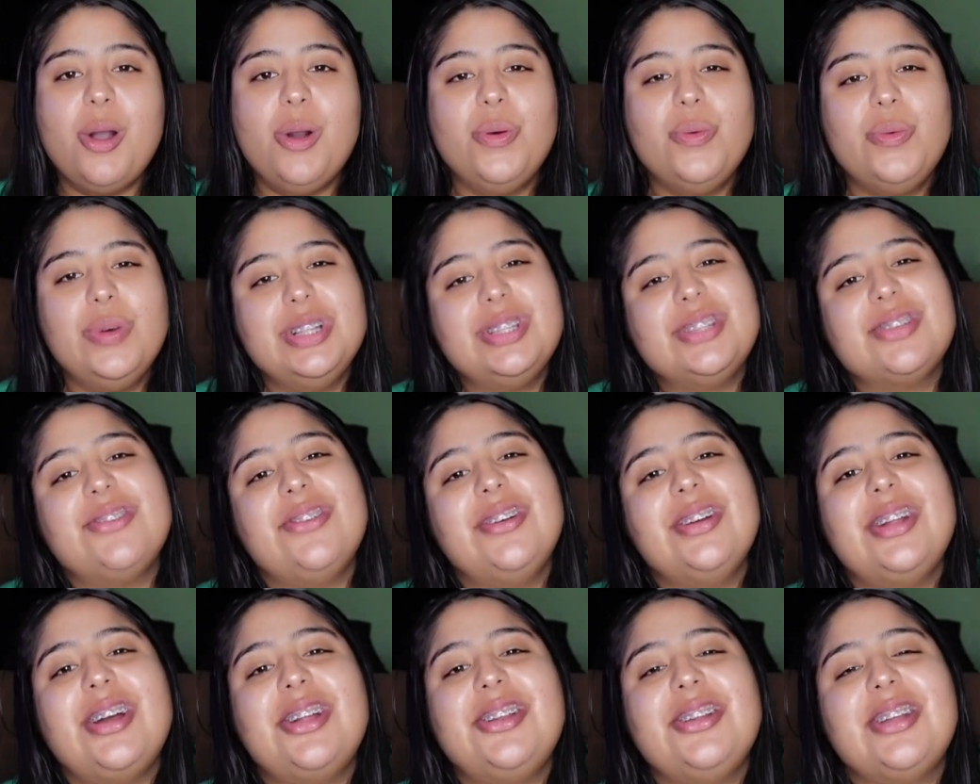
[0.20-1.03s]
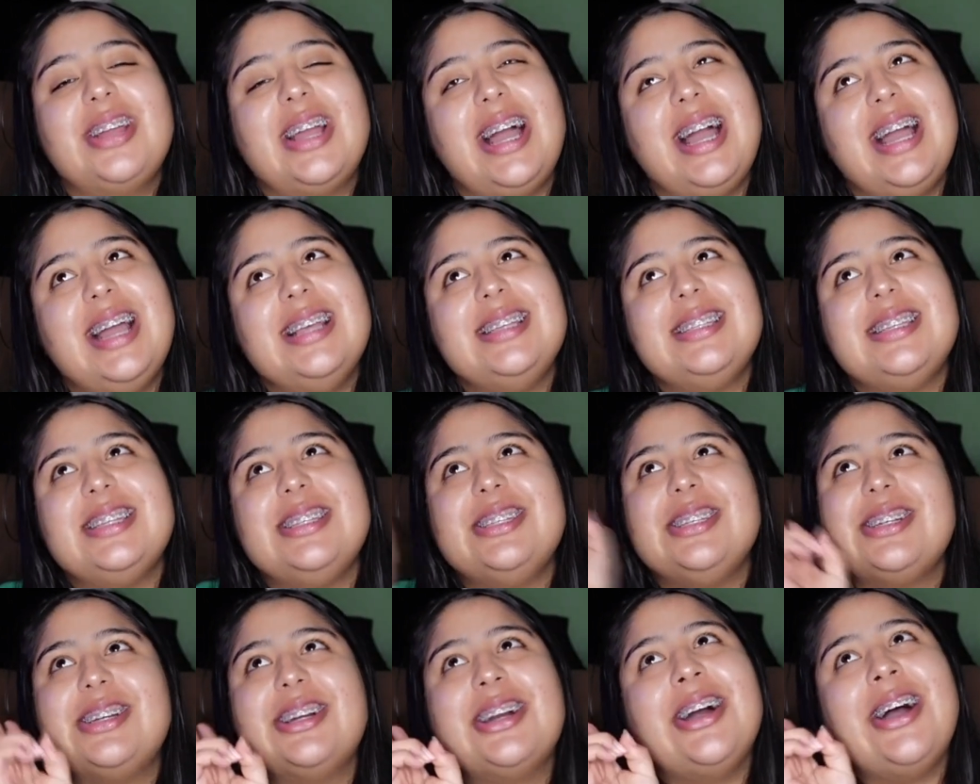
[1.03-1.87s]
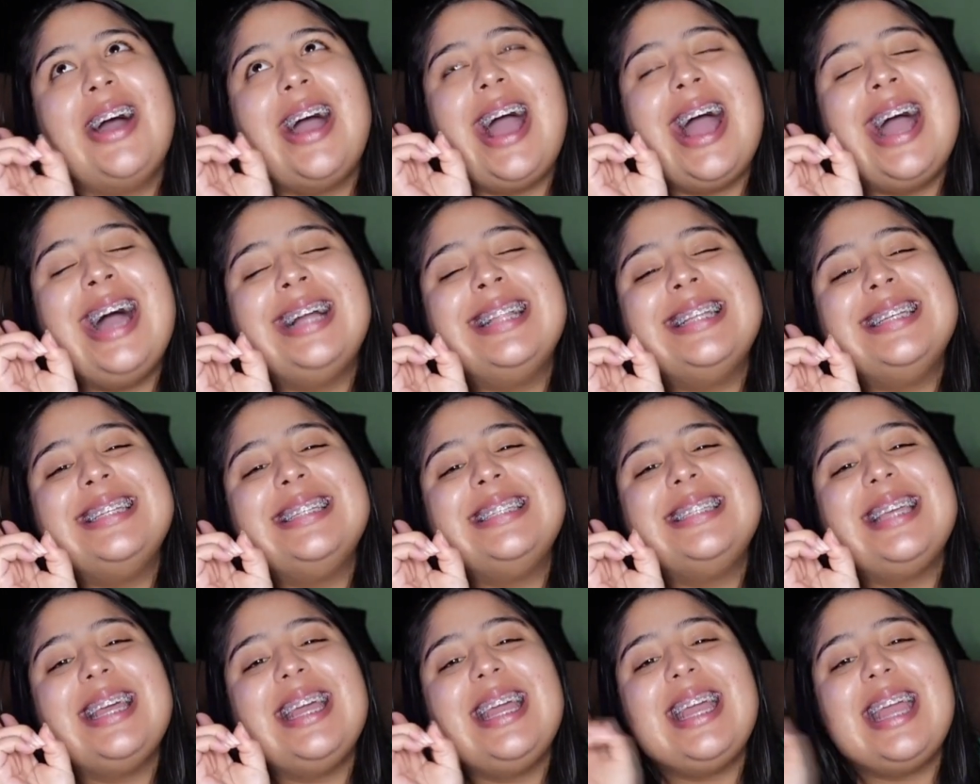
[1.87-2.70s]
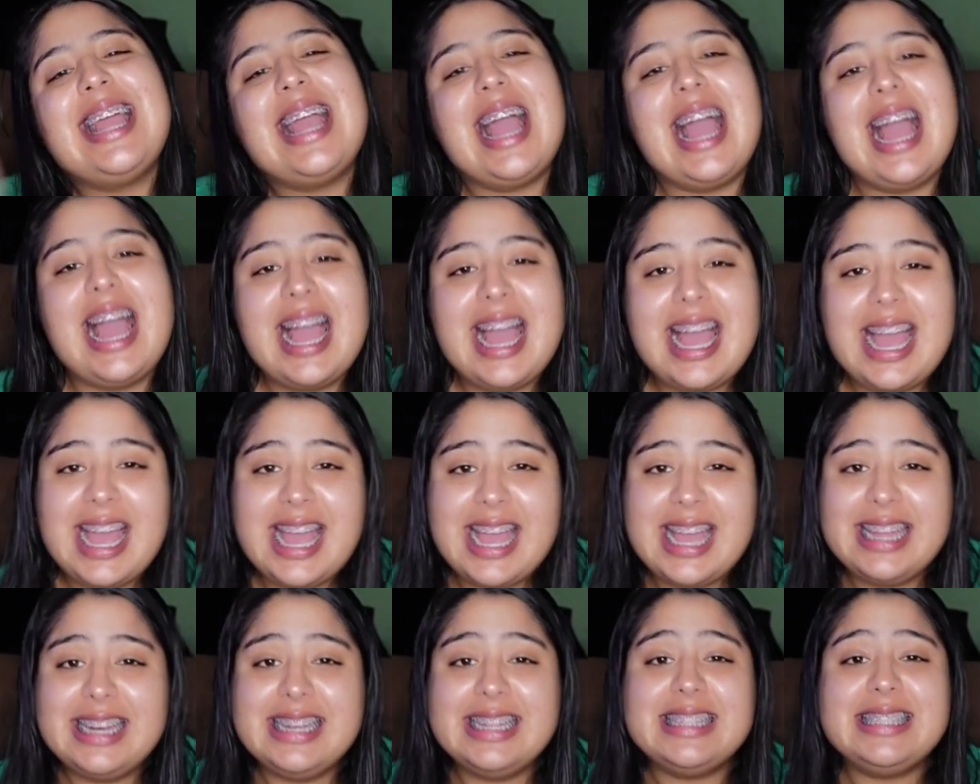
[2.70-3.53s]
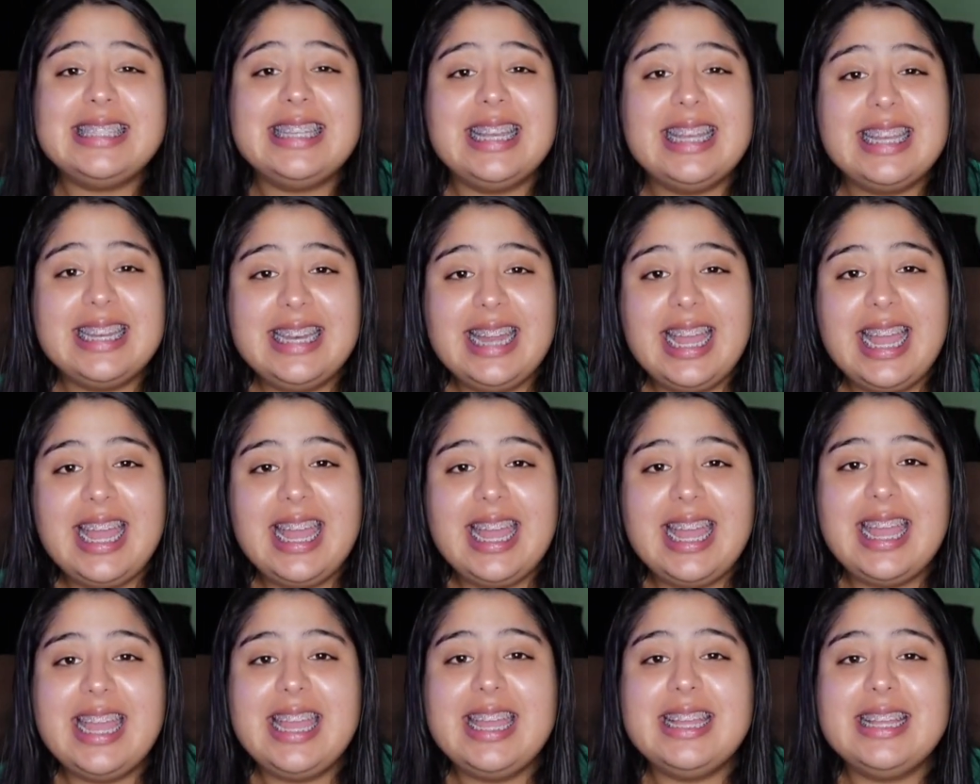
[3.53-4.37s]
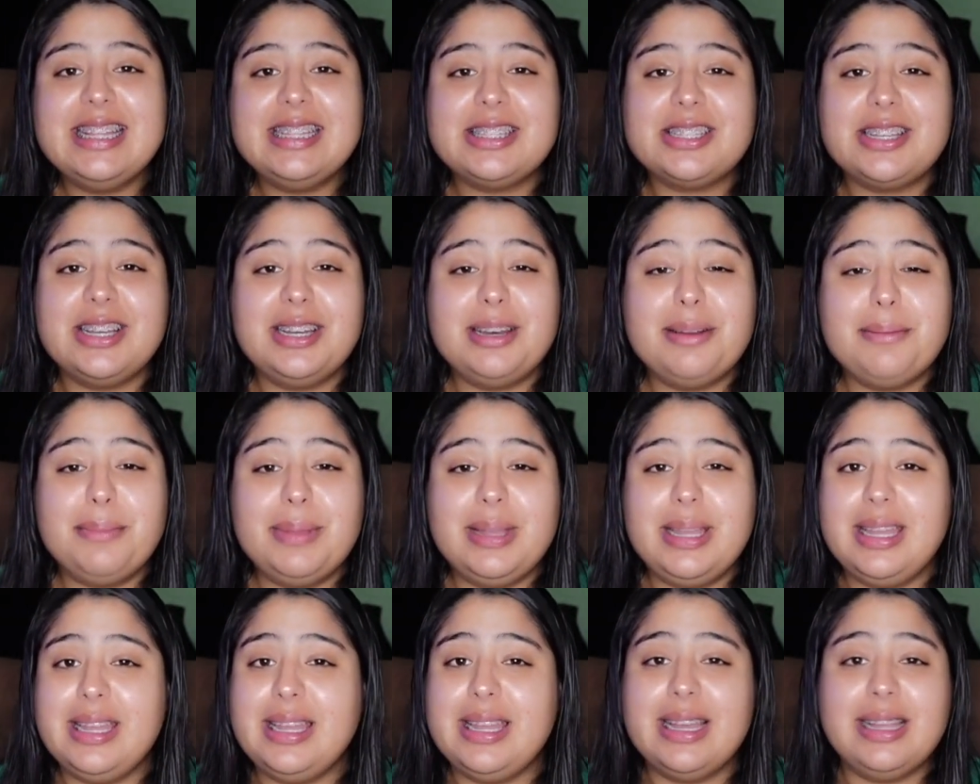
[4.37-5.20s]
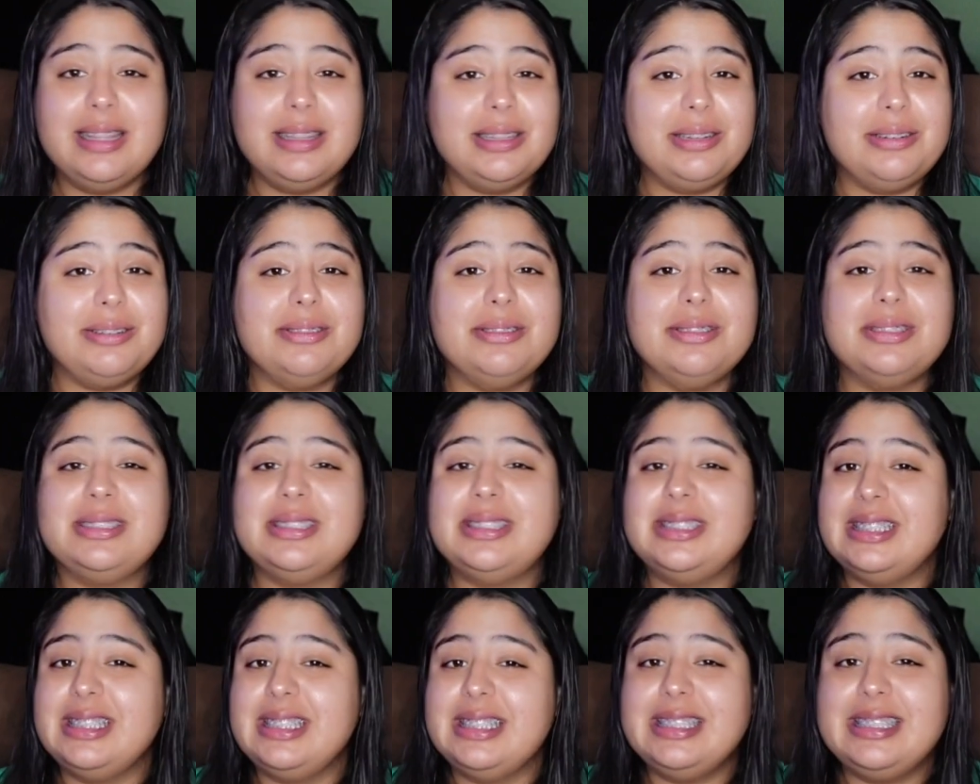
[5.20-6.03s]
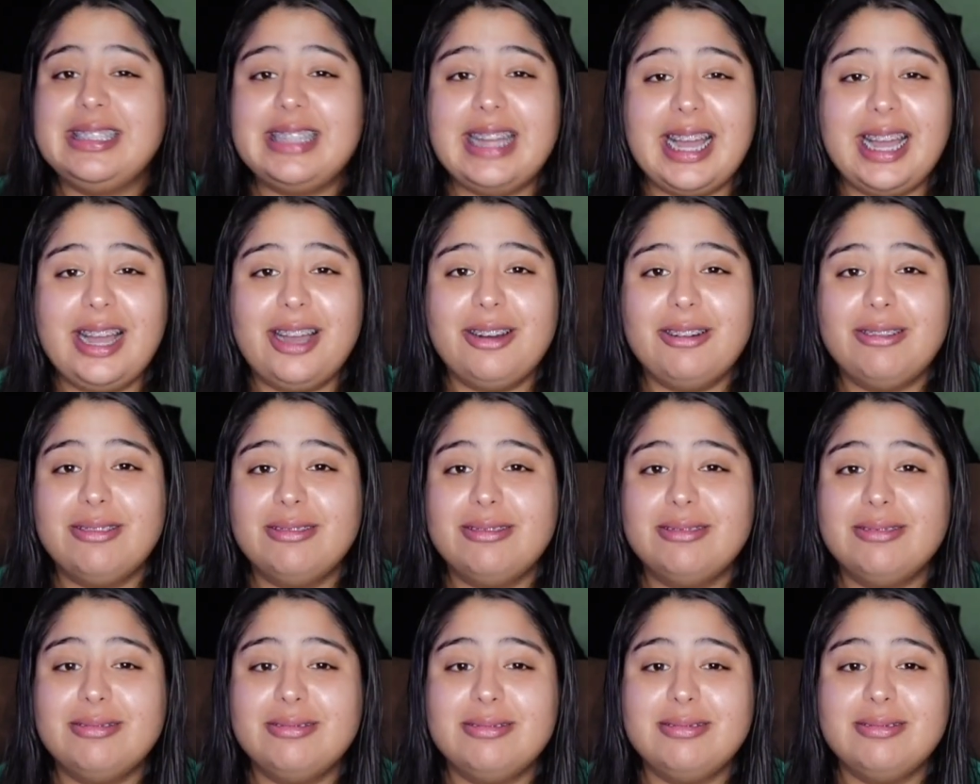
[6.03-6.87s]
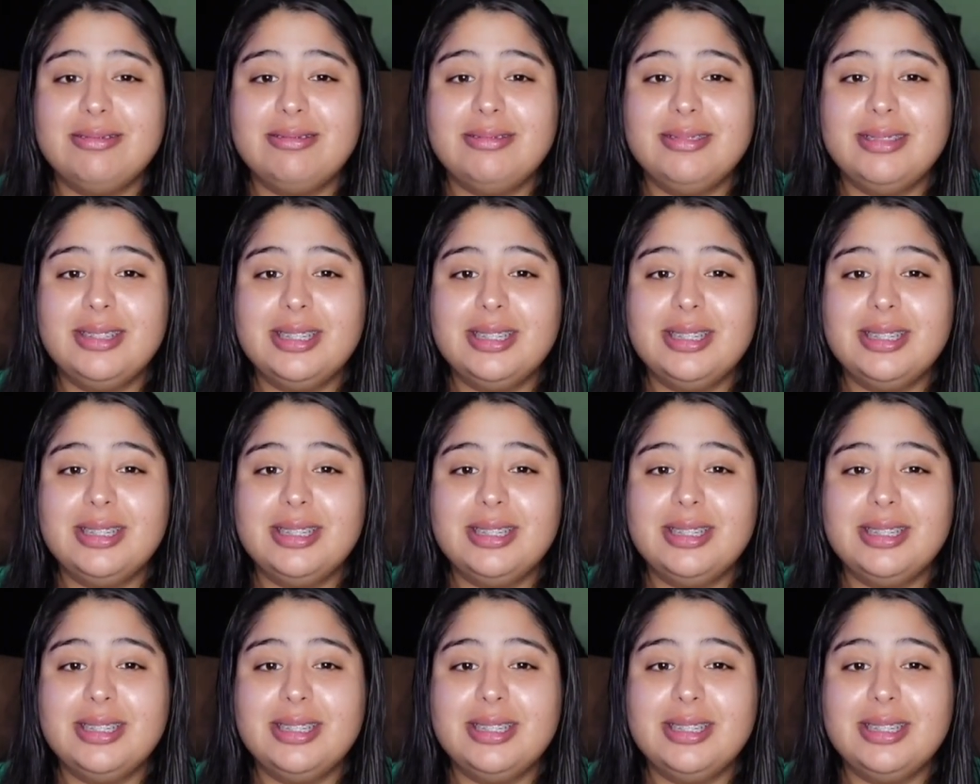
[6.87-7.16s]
What's going on, you guys? It's your girl Alizé, and today it's gonna be a little sit down.